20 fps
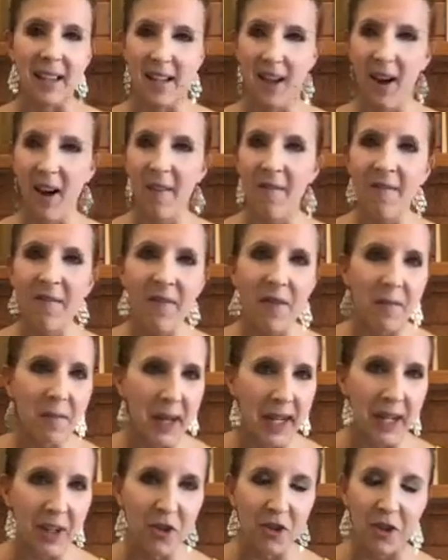They come from
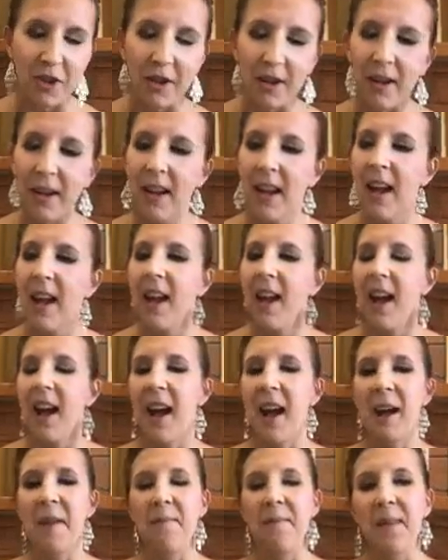nature.
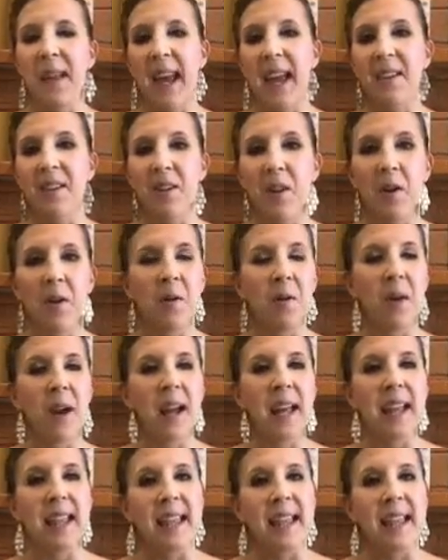And so